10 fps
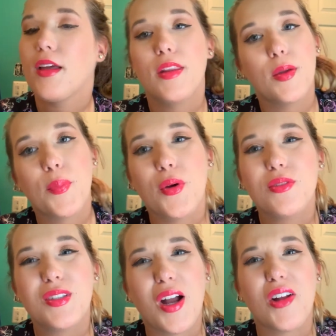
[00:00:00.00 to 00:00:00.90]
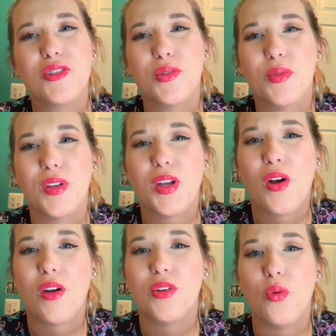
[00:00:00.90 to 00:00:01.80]
The pros and cons are really
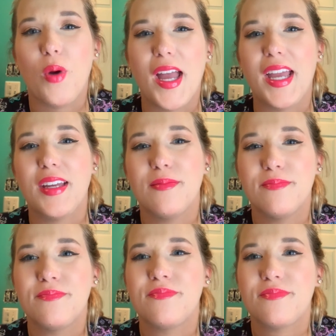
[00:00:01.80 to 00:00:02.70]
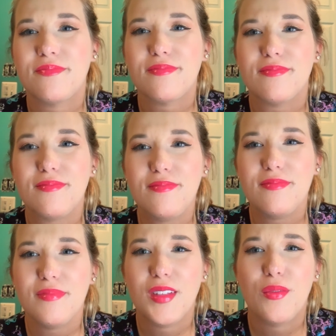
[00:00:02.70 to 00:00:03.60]
hard to weigh
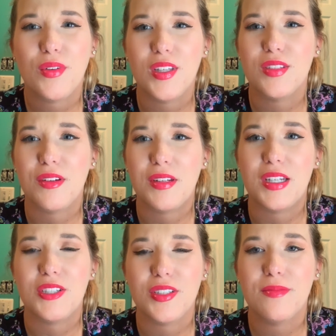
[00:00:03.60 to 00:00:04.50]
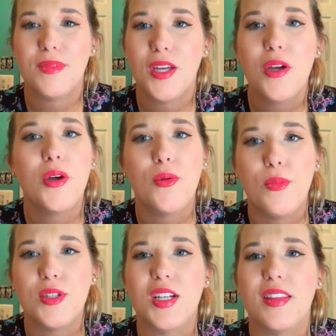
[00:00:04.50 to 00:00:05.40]
for this foundation,
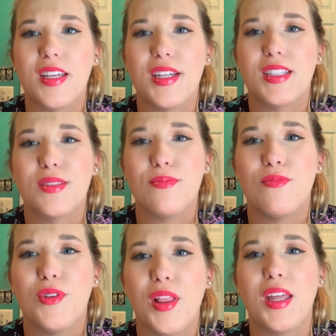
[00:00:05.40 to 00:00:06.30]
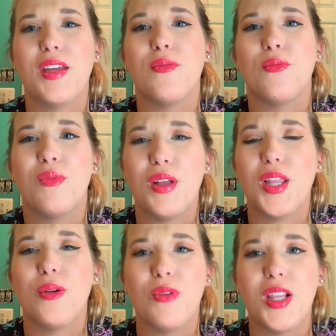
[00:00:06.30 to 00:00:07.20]
which I think it's really
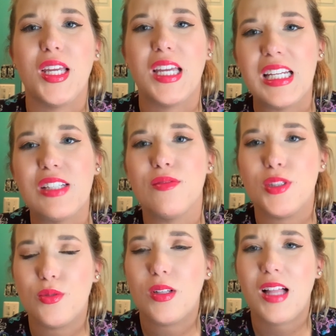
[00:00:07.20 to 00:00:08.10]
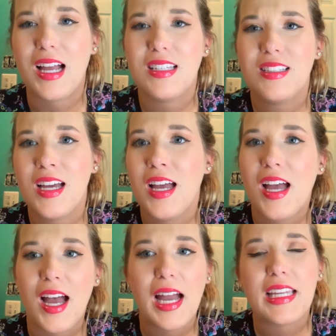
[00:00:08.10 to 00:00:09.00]
individualized.
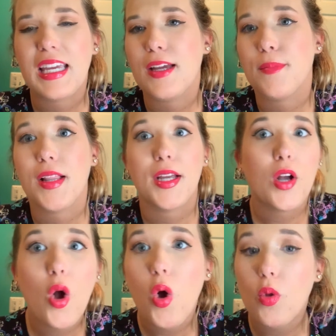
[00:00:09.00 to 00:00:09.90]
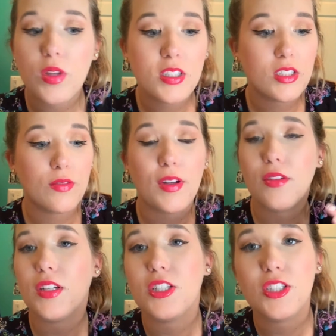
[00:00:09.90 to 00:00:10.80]
I can't be like, oh, this is a
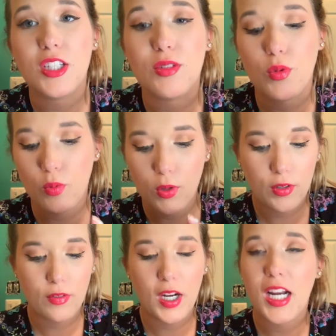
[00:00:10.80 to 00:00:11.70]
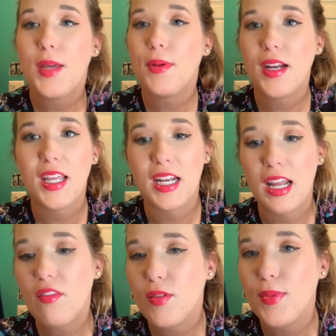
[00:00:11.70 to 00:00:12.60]
foundation that will work for anybody and
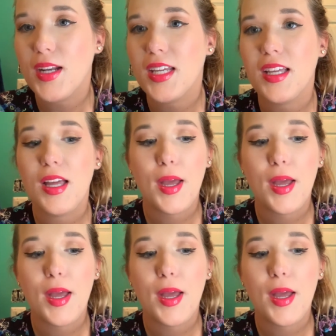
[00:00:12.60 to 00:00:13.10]
everybody,